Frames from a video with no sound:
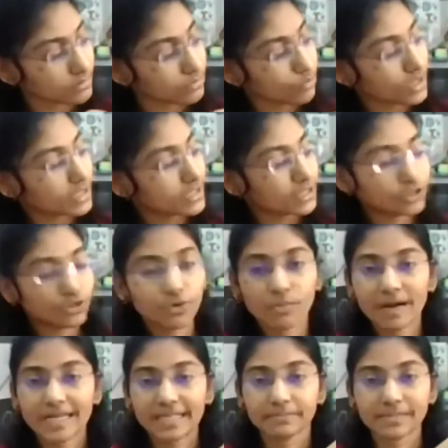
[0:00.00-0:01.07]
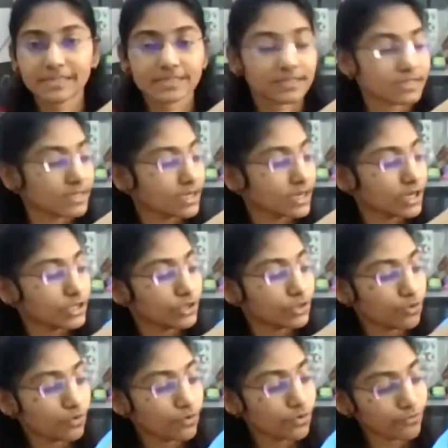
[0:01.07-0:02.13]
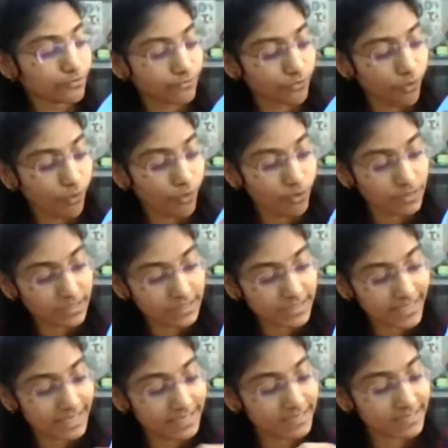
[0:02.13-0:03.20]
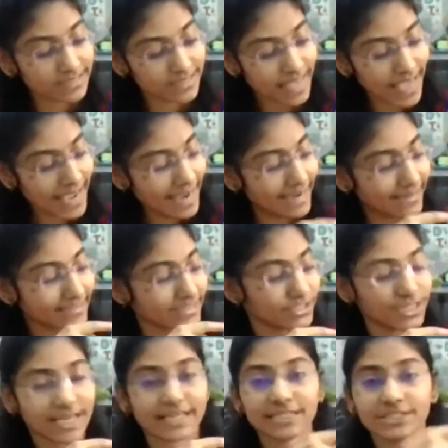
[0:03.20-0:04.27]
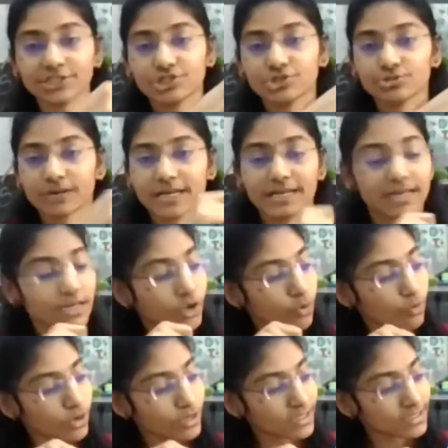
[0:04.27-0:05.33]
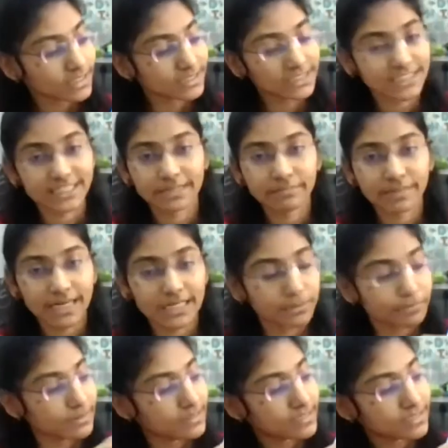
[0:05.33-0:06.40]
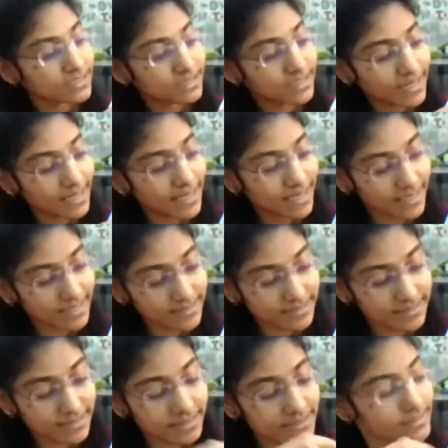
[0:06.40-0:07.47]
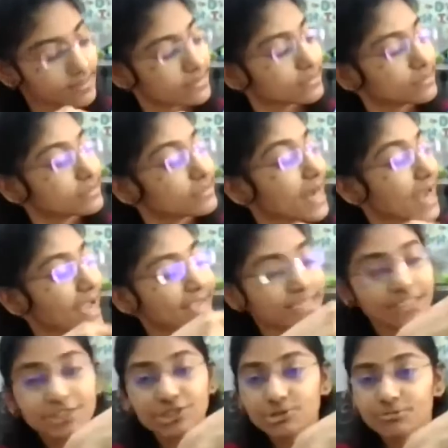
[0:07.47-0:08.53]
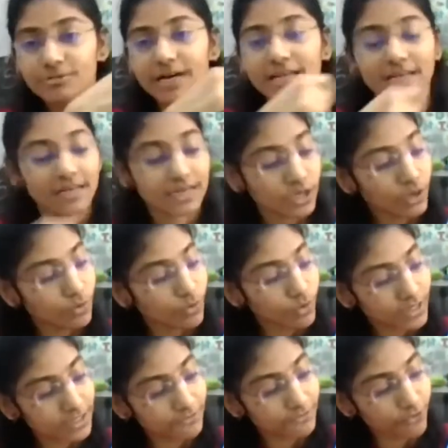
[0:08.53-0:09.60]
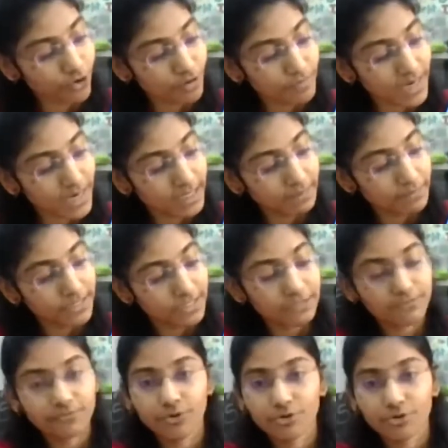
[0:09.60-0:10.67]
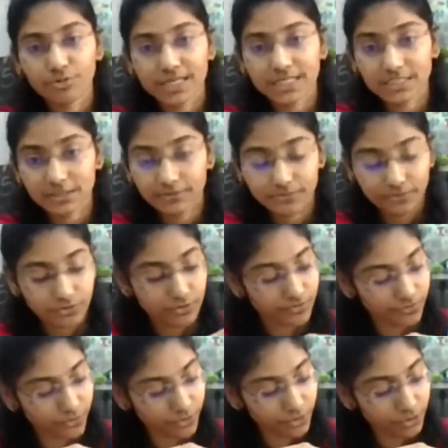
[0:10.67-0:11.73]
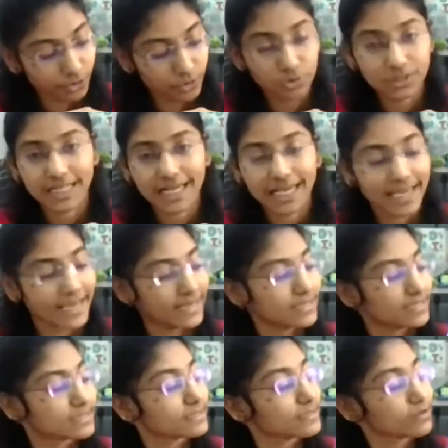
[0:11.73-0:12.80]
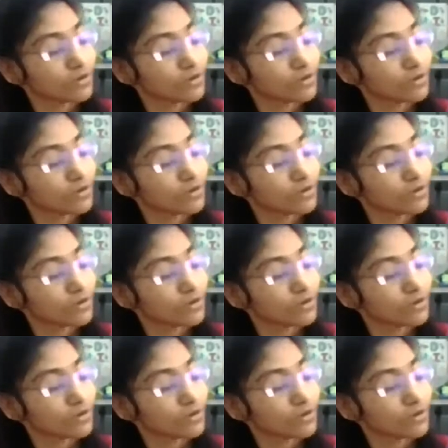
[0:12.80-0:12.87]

What are the 2 multiples? 2, 4, 6, 8, 10, 12. What are the 3 multiples? 3, 6, 9, 12. What are the 4 multiples? 4 1s are 4, 4 2s are 8.